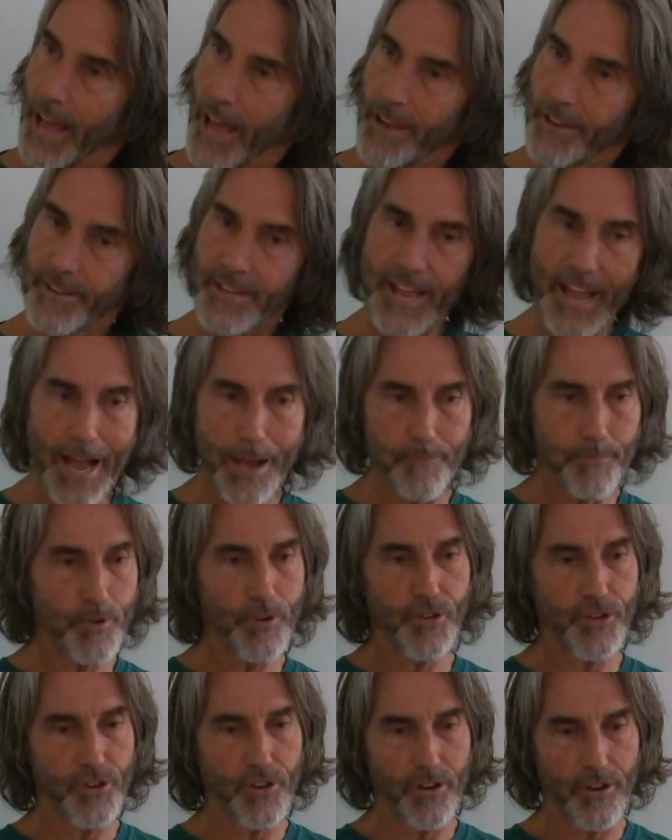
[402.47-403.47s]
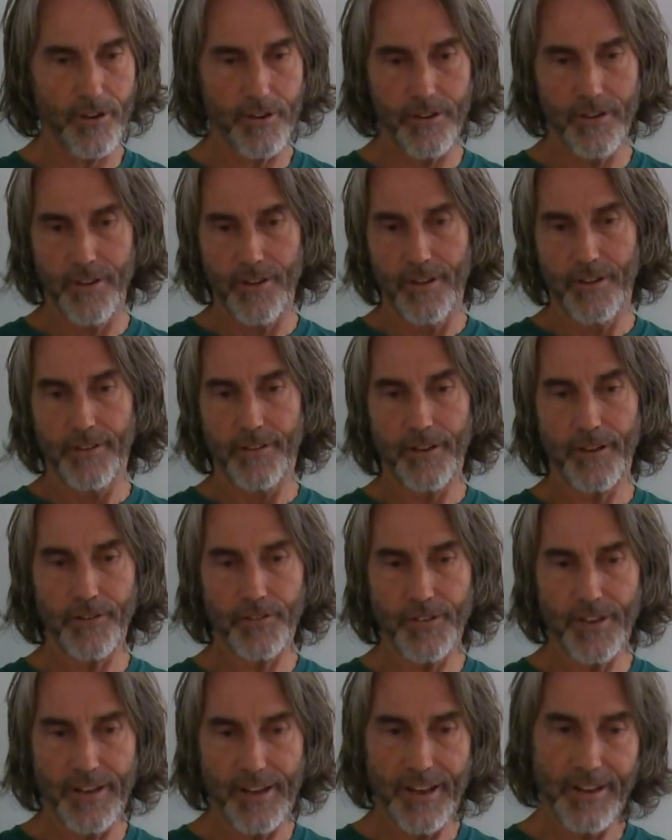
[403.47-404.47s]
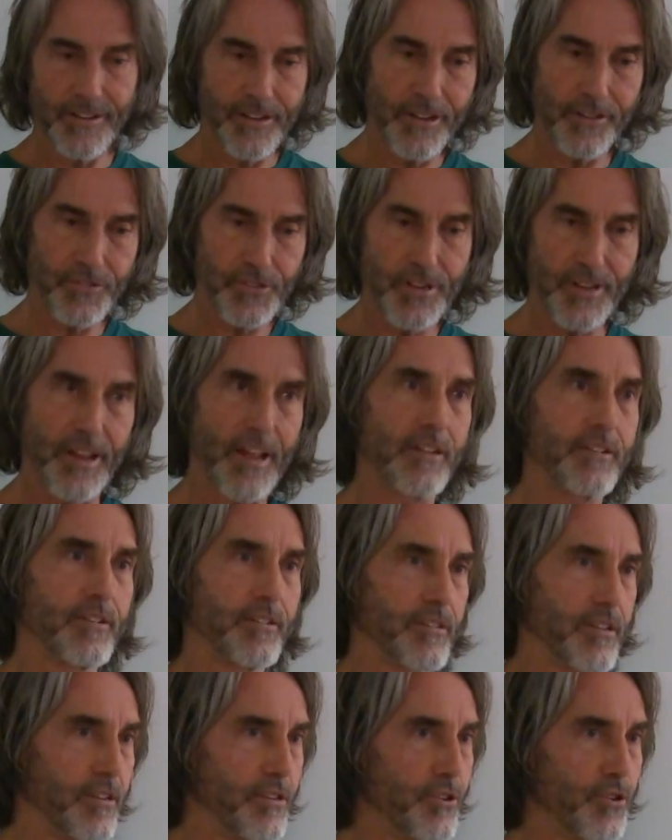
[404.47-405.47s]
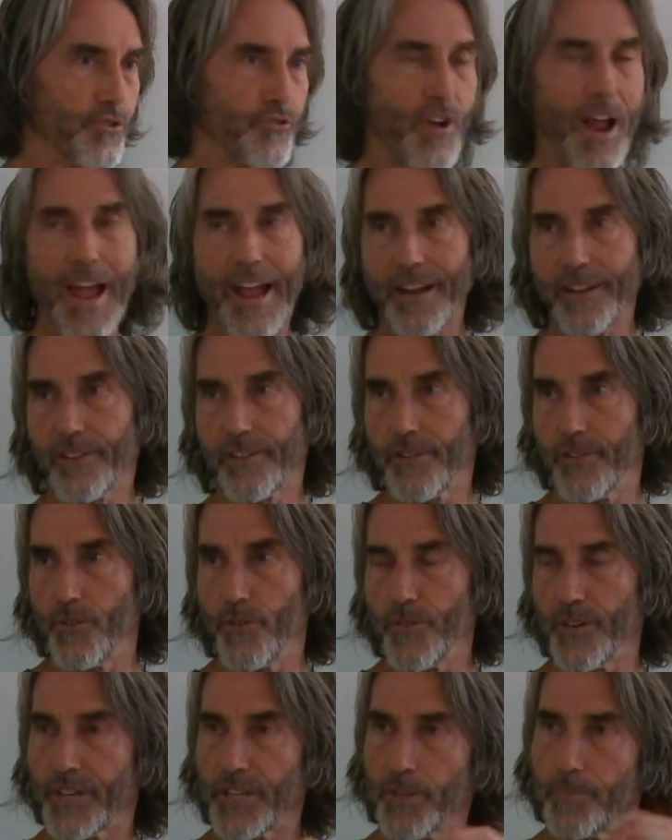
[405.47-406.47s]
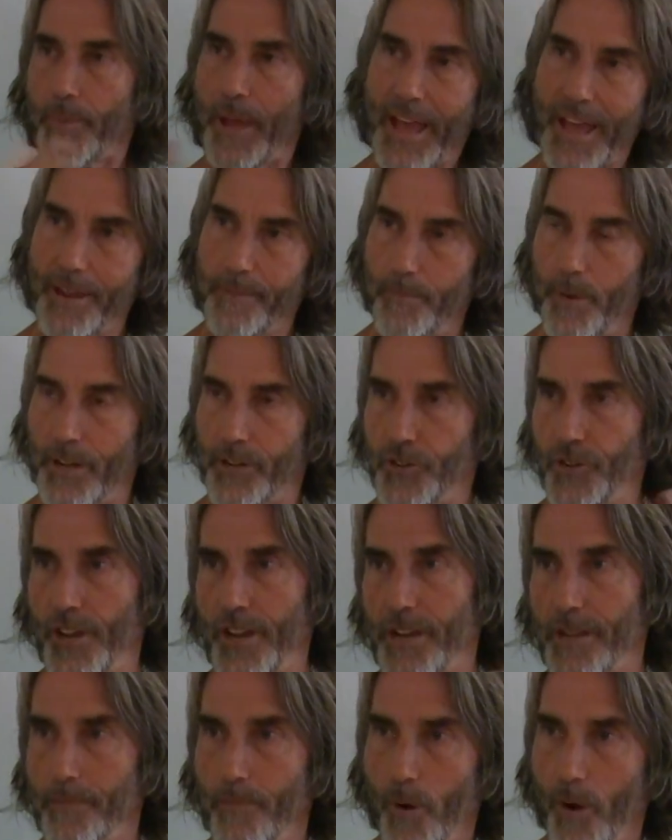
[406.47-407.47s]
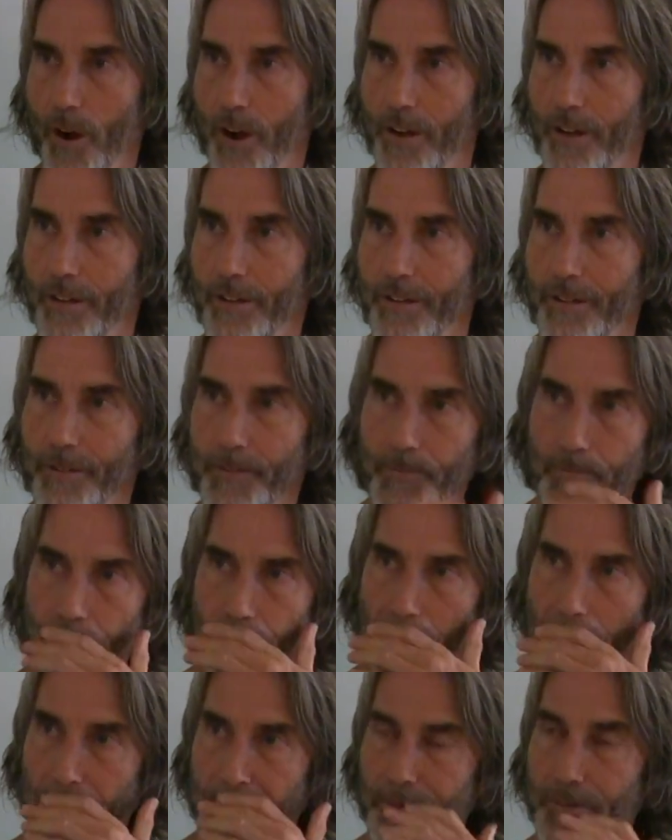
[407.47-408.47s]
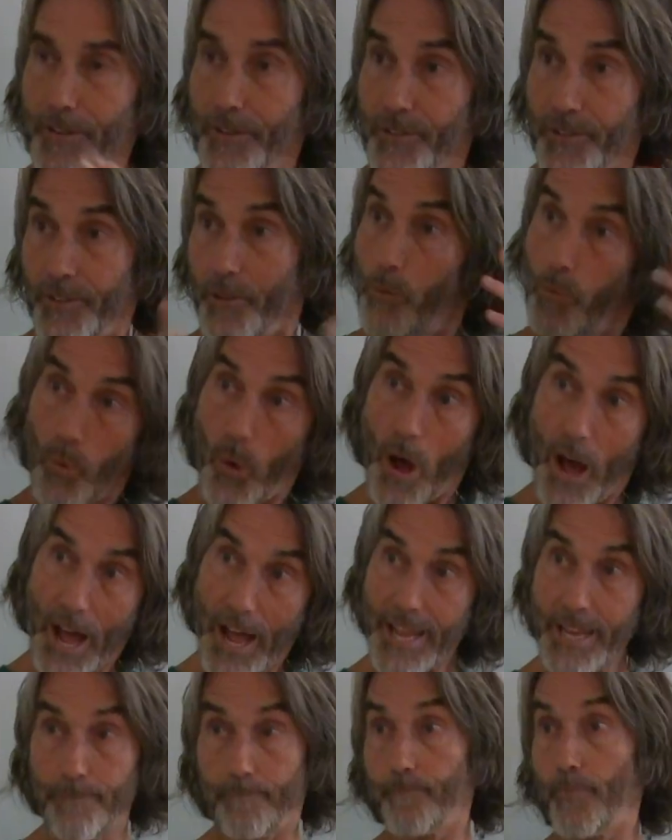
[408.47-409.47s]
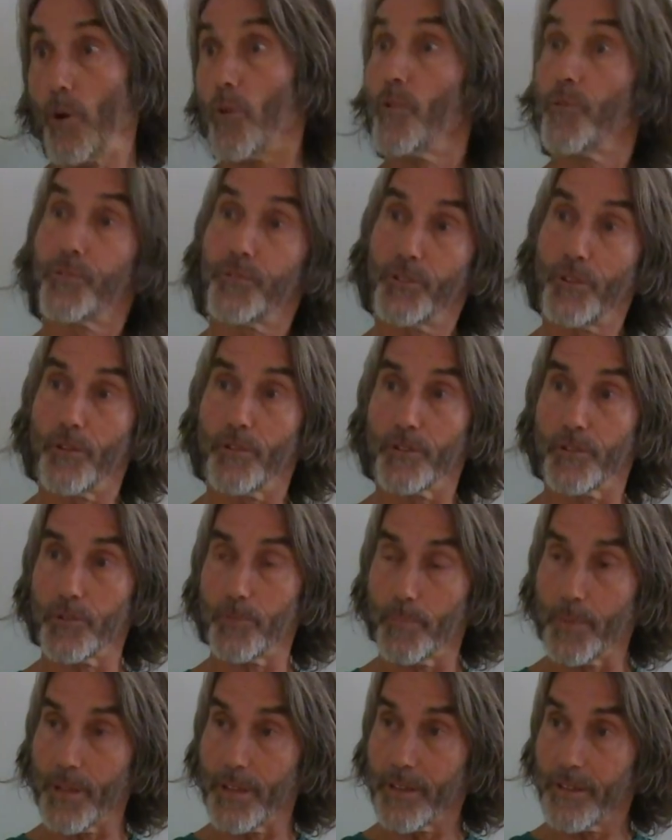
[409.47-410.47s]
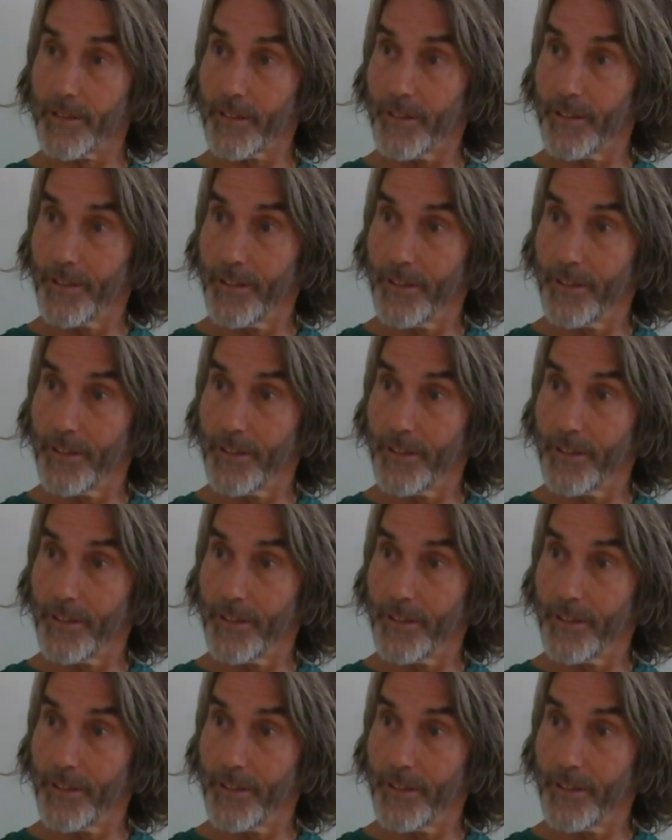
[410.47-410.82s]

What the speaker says: And the aperture doesn't contract or expand much anymore. It's just a wide berth, so to speak.